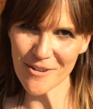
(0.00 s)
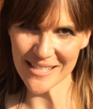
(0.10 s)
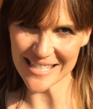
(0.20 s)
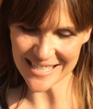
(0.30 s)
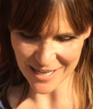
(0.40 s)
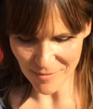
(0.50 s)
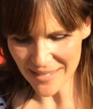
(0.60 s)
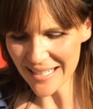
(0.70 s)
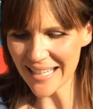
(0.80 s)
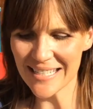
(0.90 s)
Christy
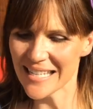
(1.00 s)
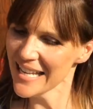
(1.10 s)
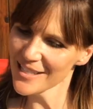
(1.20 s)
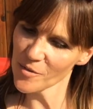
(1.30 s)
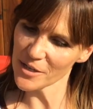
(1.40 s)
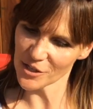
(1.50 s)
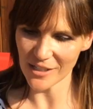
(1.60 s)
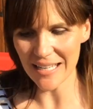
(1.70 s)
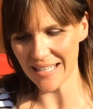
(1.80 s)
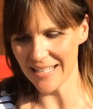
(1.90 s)
Simpson, and today's
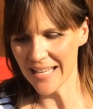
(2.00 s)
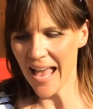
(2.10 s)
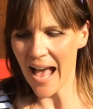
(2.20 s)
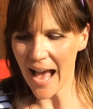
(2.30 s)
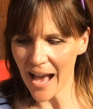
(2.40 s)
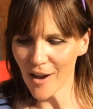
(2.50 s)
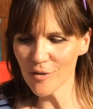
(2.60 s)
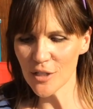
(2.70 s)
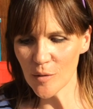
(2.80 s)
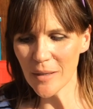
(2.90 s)
question is,
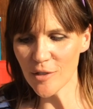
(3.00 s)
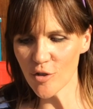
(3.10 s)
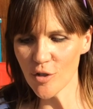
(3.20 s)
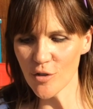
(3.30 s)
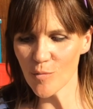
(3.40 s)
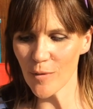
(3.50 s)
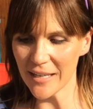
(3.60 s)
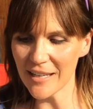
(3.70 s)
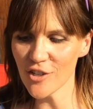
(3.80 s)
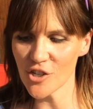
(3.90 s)
how do you introduce
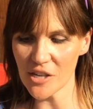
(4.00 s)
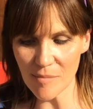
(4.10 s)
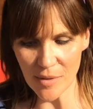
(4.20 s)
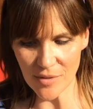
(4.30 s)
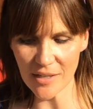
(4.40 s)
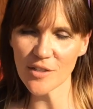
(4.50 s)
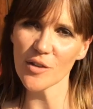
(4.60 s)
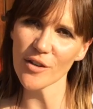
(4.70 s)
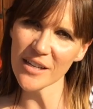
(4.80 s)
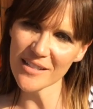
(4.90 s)
reading sheet music
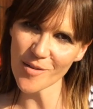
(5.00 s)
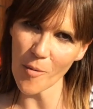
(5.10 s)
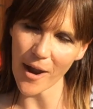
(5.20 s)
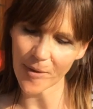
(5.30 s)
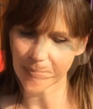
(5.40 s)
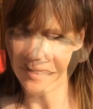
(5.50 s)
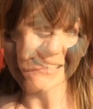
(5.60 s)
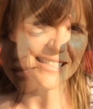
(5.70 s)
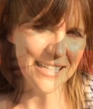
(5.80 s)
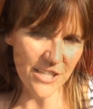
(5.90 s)
to your kids' choir?
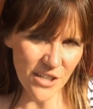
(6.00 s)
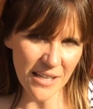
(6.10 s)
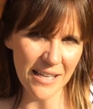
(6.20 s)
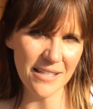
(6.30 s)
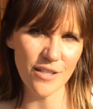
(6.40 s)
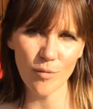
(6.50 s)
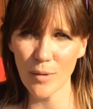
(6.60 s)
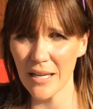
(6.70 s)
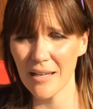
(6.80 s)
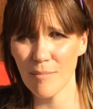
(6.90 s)
Teaching kids to
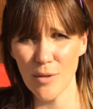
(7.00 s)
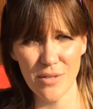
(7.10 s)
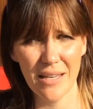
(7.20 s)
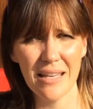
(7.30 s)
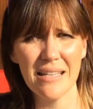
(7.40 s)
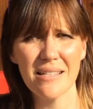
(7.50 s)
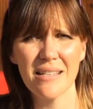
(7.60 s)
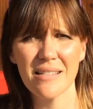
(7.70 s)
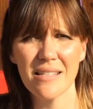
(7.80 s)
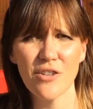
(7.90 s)
read music
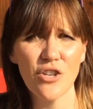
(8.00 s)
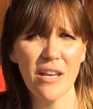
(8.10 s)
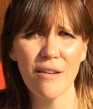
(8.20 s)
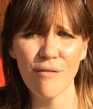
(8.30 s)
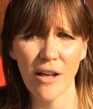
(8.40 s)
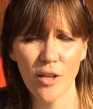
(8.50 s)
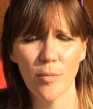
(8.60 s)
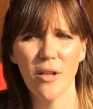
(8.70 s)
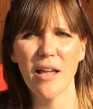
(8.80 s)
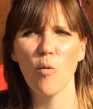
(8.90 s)
is such an
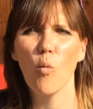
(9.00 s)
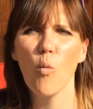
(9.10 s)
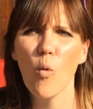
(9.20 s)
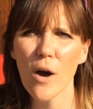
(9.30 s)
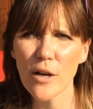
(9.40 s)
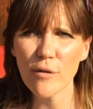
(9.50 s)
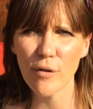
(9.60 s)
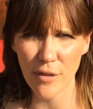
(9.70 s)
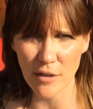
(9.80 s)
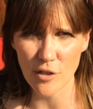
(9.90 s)
invaluable and
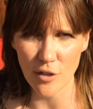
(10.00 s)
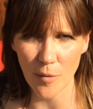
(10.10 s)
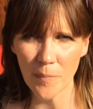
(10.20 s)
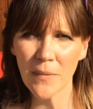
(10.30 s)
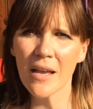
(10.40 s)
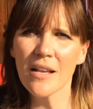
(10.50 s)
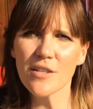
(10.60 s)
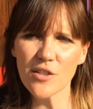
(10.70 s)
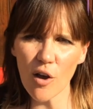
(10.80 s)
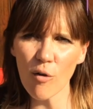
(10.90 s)
wonderful thing to do.
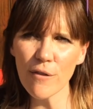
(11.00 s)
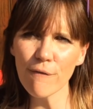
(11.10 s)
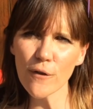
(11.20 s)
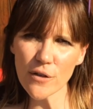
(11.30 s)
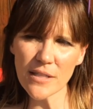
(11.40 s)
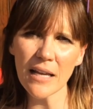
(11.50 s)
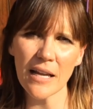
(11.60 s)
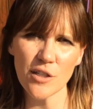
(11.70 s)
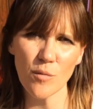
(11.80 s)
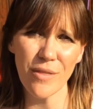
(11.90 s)
So the first thing
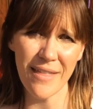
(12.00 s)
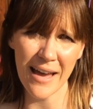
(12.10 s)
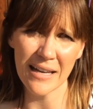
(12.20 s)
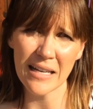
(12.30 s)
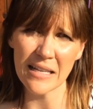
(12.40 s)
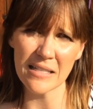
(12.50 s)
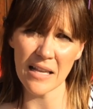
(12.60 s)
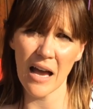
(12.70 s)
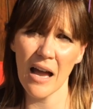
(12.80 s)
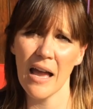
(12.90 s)
I do with that
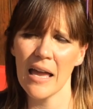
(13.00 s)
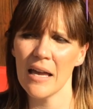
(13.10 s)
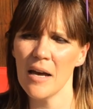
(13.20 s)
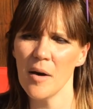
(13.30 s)
is I